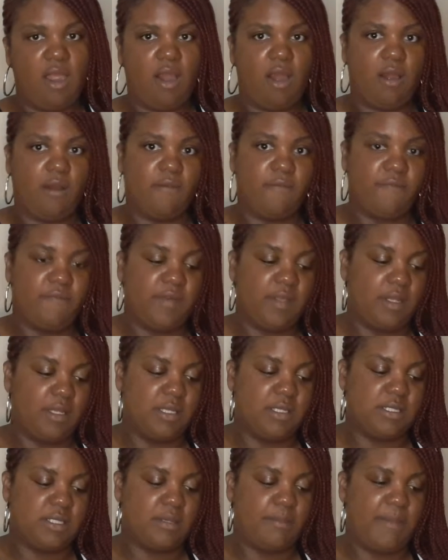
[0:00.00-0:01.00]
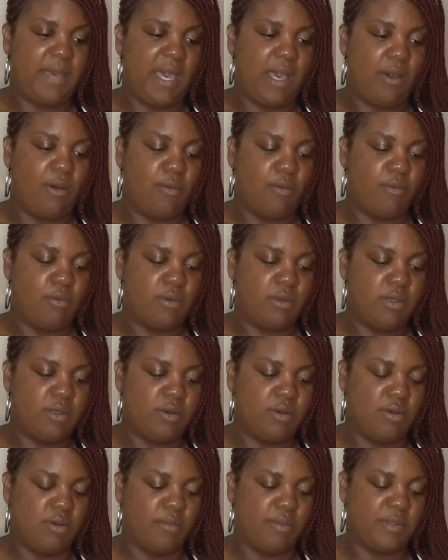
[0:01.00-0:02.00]
her feelings about
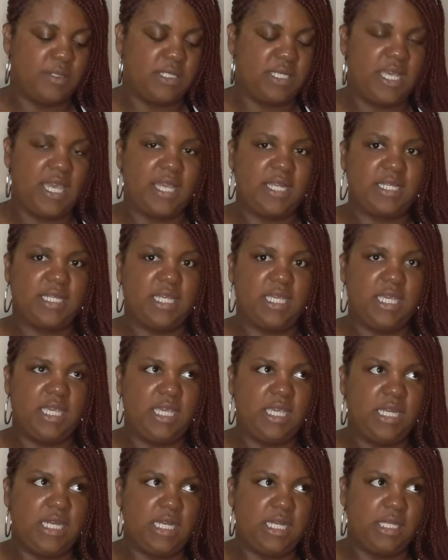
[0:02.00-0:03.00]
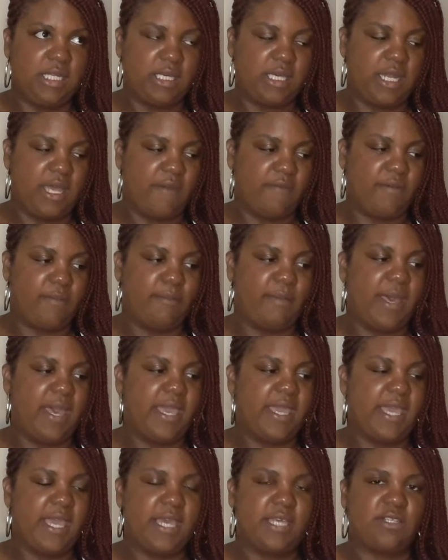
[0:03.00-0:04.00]
protecting and looking out for
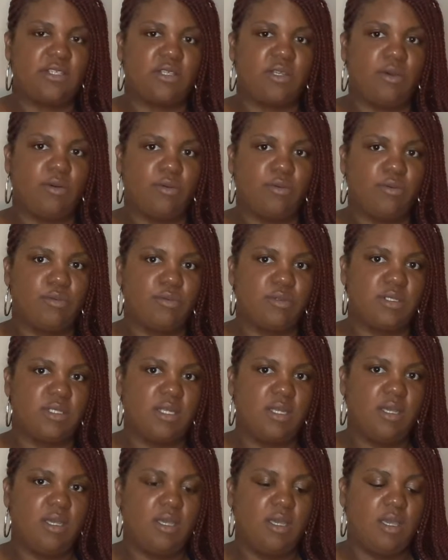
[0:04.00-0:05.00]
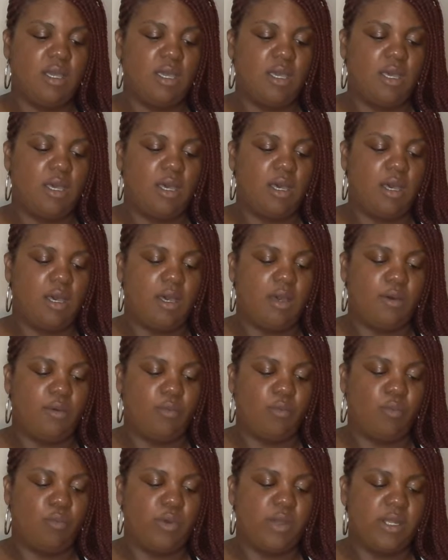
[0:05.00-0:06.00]
Mike as those
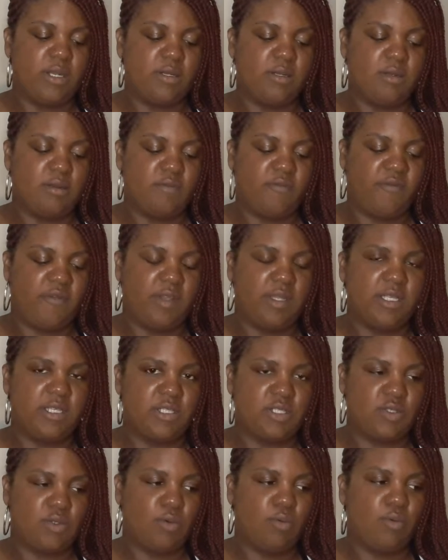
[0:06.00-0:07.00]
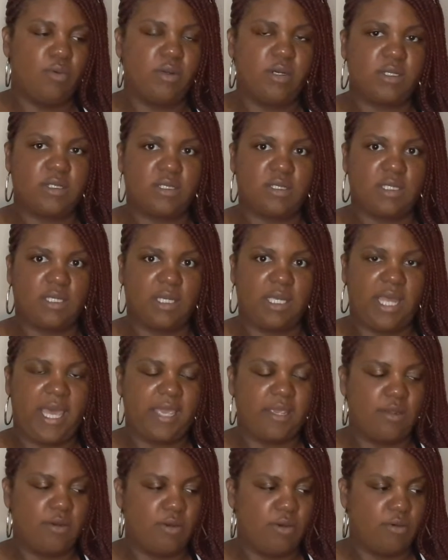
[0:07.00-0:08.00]
with feelings towards
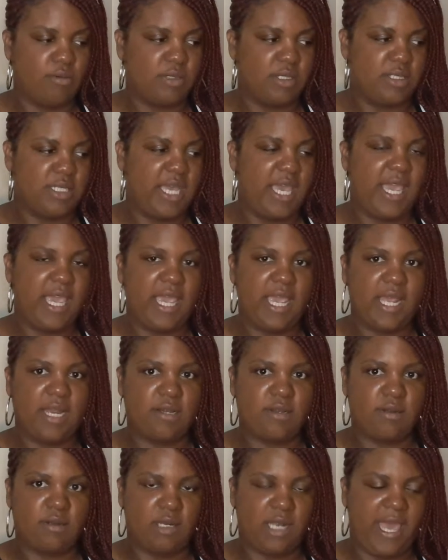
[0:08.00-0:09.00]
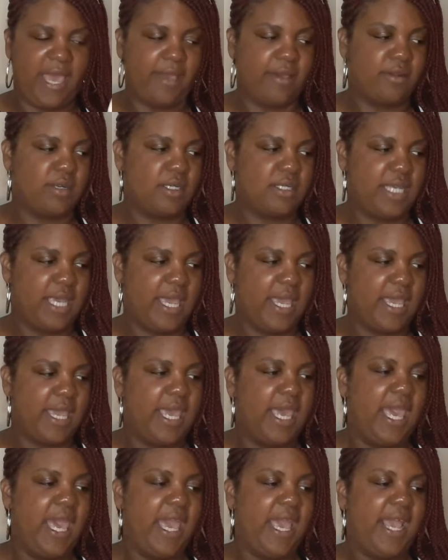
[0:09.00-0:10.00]
the dad, lack of the dad.
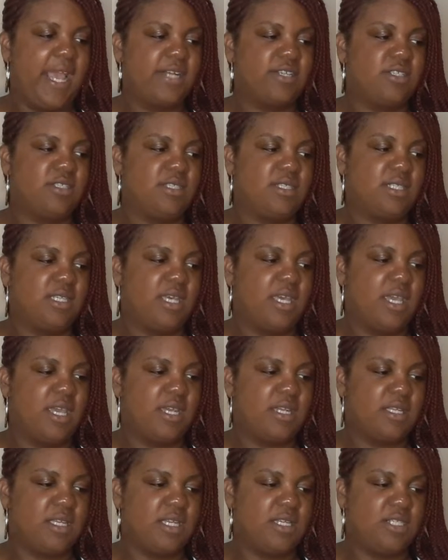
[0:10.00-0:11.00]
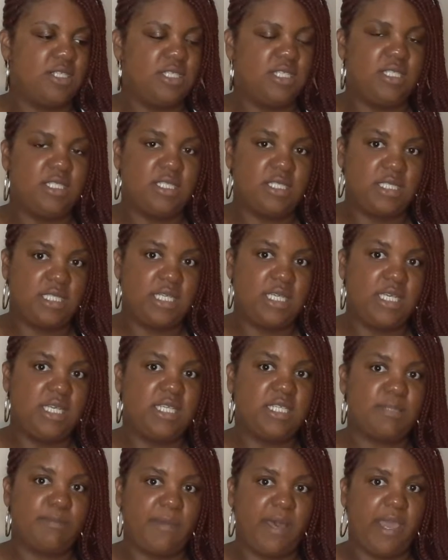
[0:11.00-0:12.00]
Ashley said that she
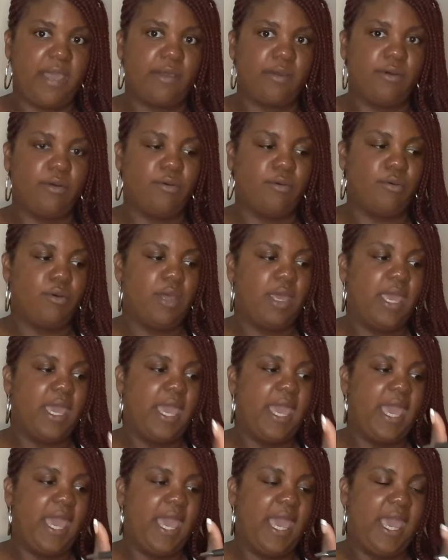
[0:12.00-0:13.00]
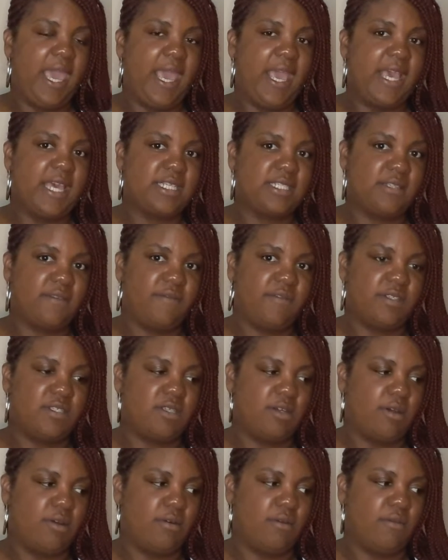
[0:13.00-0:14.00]
sees Michael as a
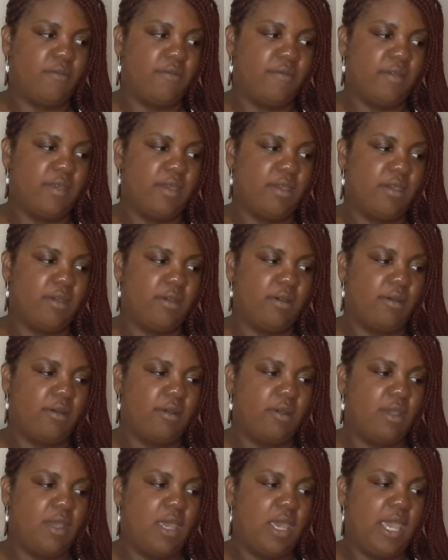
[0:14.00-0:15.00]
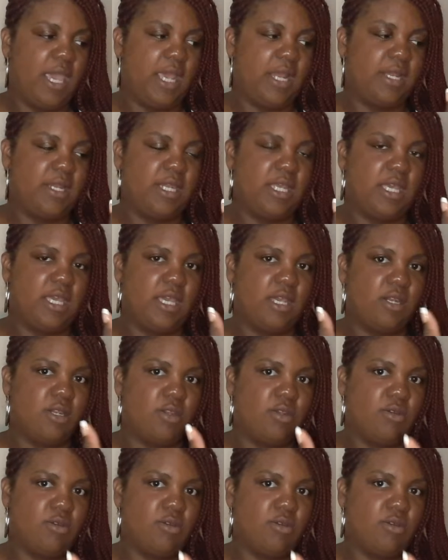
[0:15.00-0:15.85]
fraternal figure, and then